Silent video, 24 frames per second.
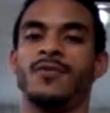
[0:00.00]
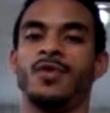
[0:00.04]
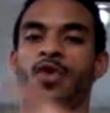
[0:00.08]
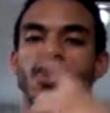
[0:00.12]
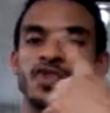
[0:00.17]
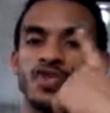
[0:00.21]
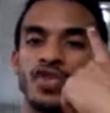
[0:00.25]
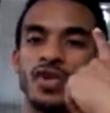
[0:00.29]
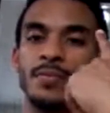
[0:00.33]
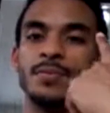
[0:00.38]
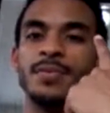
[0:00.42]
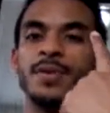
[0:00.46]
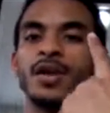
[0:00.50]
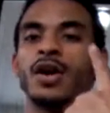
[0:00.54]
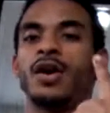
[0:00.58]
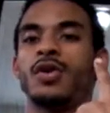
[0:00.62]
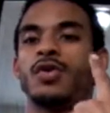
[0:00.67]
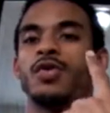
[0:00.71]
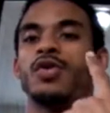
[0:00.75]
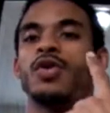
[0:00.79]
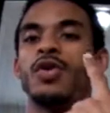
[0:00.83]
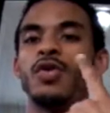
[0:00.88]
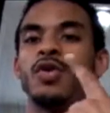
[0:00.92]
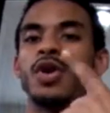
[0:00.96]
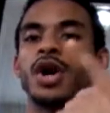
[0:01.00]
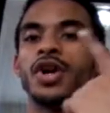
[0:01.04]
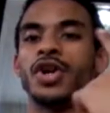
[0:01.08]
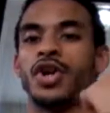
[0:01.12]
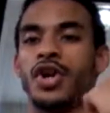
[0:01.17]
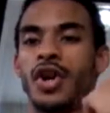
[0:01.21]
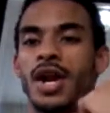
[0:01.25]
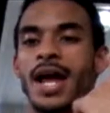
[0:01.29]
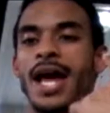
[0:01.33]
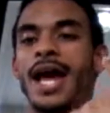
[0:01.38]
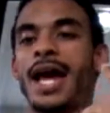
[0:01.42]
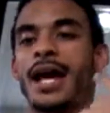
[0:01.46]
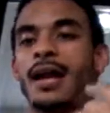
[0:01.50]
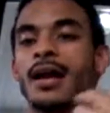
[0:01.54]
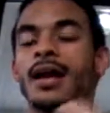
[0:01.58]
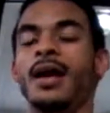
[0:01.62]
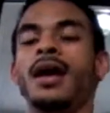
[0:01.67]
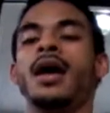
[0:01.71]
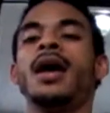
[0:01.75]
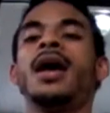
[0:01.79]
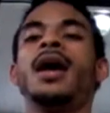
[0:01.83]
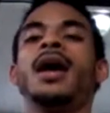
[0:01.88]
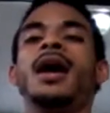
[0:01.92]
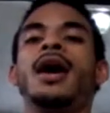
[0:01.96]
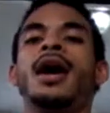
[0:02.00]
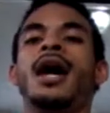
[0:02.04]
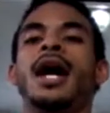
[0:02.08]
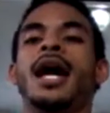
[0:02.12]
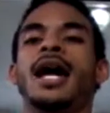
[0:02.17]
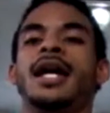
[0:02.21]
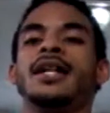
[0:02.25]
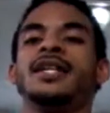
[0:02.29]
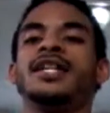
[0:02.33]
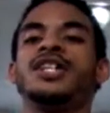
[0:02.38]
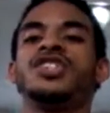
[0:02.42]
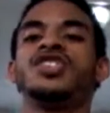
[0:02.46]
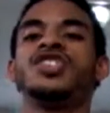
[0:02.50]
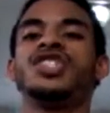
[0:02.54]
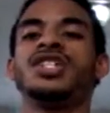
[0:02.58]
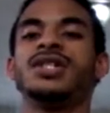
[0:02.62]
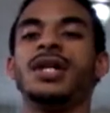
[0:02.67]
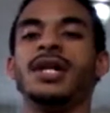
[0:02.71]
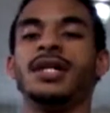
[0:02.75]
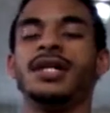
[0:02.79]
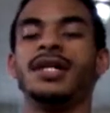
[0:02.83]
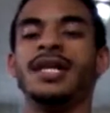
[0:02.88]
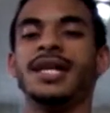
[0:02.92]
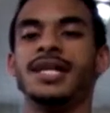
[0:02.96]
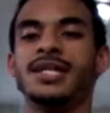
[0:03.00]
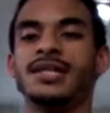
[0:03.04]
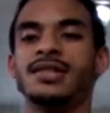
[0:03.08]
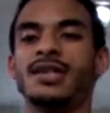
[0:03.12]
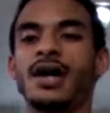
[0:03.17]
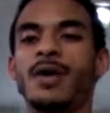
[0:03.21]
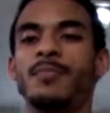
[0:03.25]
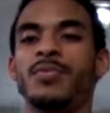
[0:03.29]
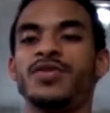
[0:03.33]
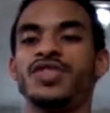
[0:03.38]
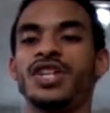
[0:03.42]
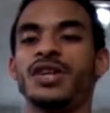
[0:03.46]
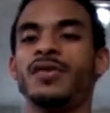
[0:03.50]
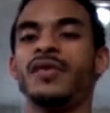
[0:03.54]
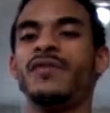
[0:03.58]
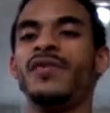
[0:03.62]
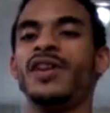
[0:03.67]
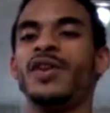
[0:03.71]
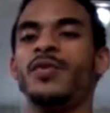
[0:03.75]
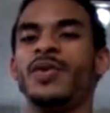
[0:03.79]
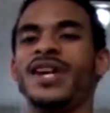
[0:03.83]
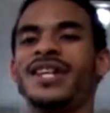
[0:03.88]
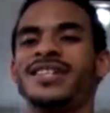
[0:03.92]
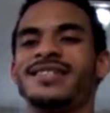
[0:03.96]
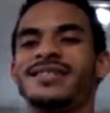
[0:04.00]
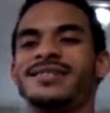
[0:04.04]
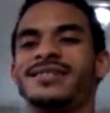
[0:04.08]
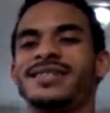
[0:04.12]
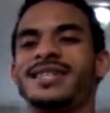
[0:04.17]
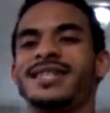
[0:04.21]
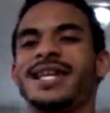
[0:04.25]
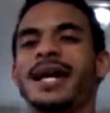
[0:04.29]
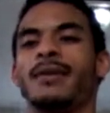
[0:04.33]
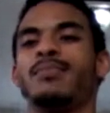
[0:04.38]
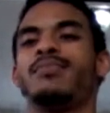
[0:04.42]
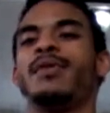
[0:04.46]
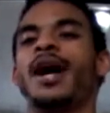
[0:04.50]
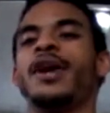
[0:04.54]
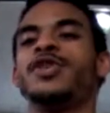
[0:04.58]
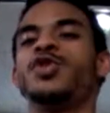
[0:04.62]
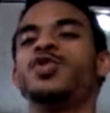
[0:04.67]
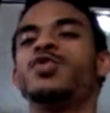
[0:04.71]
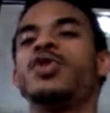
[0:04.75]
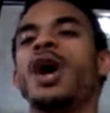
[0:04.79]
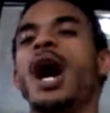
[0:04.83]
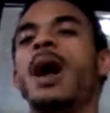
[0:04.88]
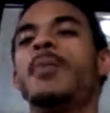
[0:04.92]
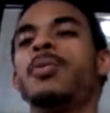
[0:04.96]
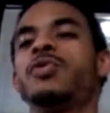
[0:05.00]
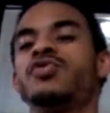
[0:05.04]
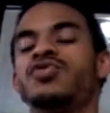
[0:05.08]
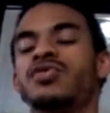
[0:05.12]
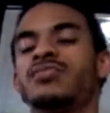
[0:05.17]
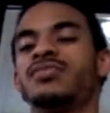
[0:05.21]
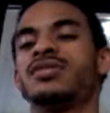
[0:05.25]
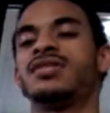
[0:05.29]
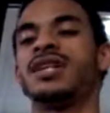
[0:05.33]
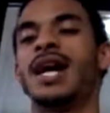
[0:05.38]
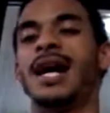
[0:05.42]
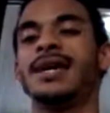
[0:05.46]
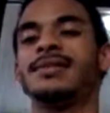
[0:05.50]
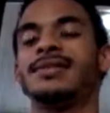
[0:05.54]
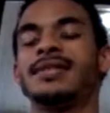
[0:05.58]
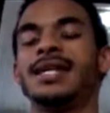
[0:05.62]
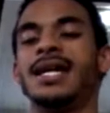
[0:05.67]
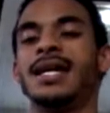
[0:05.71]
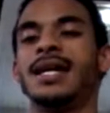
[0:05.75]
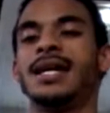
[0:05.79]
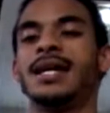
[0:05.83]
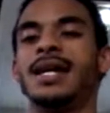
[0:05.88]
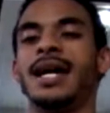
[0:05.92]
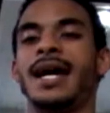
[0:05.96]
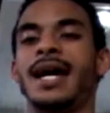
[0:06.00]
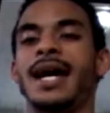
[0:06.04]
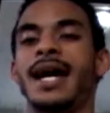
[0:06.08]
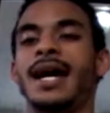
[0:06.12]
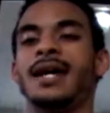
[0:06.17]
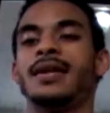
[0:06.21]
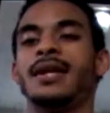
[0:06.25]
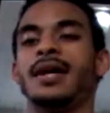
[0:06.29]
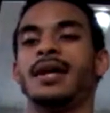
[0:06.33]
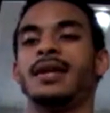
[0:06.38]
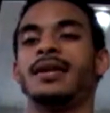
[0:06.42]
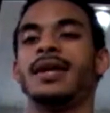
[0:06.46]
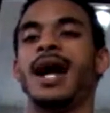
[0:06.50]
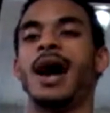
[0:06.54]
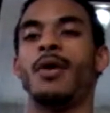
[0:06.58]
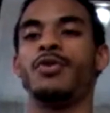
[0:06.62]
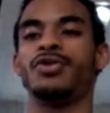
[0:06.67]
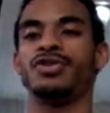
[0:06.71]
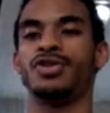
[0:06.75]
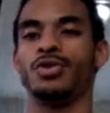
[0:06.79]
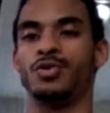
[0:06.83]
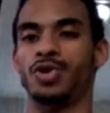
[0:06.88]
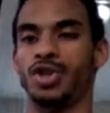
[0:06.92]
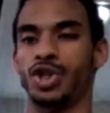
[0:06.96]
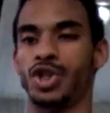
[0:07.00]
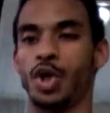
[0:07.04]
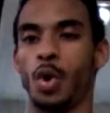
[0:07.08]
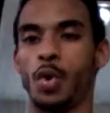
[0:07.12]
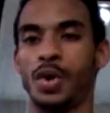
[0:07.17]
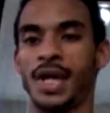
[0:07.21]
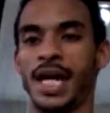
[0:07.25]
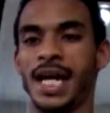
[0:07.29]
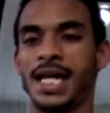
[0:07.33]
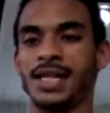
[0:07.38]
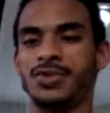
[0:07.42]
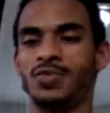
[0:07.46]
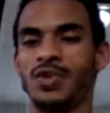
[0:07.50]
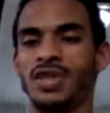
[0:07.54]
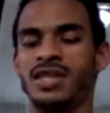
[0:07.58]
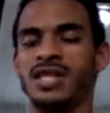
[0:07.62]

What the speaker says: of course with the Byakugo on her head. And in this particular video, we get to see brand new combos from Sasuke and Naruto showcase.